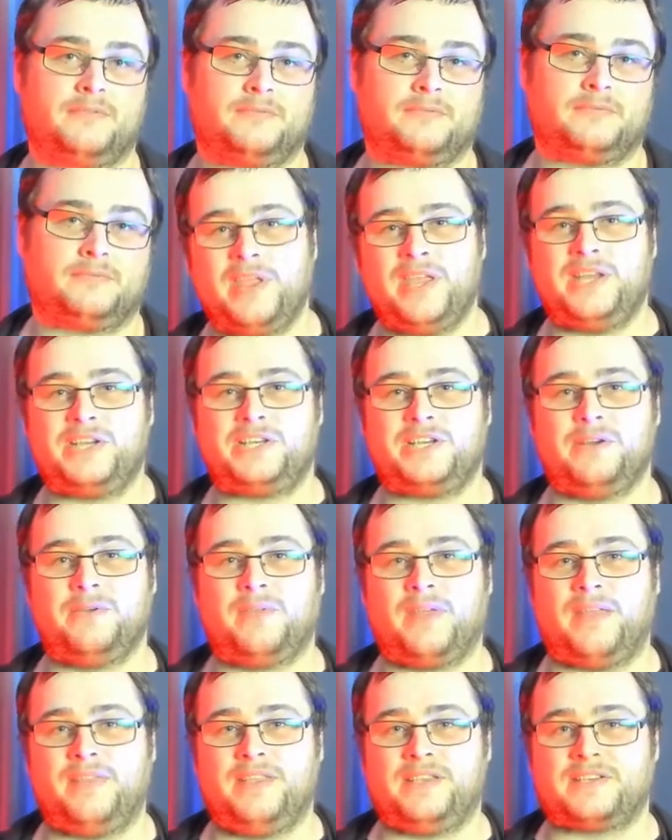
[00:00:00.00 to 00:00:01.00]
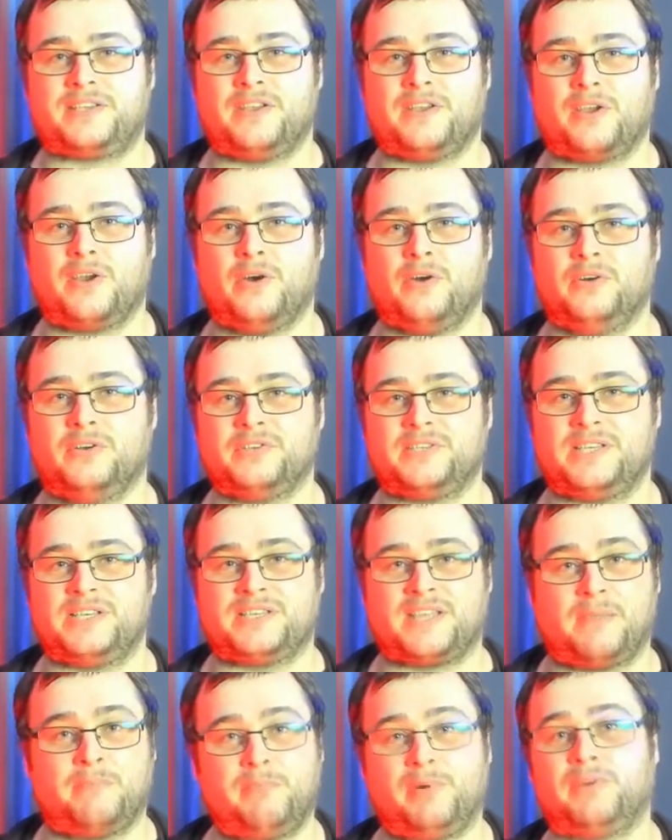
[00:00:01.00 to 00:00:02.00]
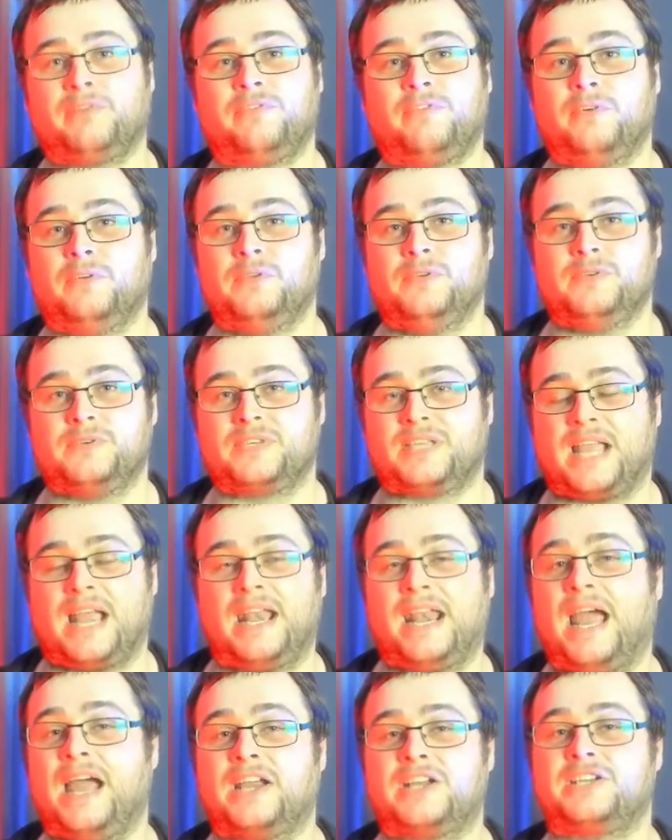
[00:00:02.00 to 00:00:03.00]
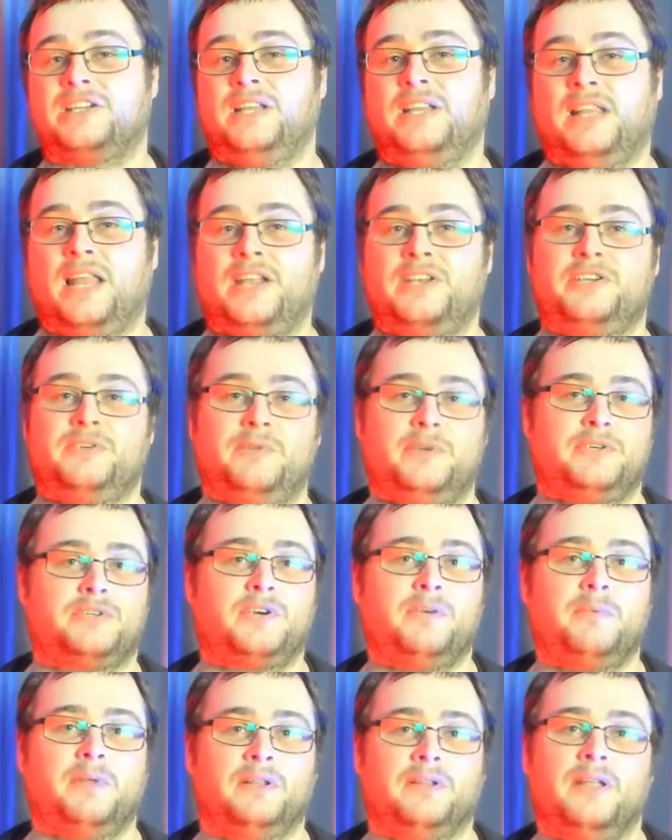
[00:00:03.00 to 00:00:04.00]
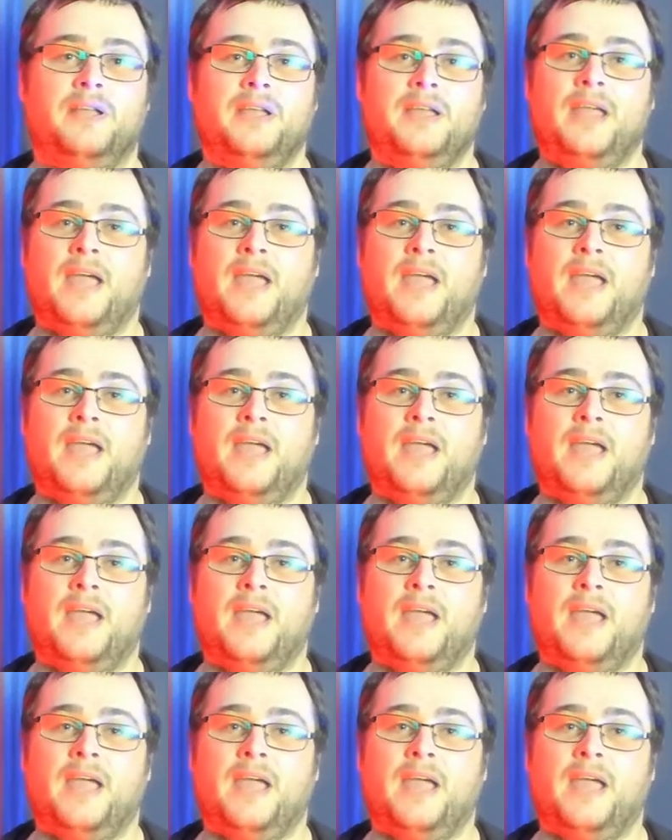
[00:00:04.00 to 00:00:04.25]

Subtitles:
The issue that this can cause is that bot follows can actually land you in trouble.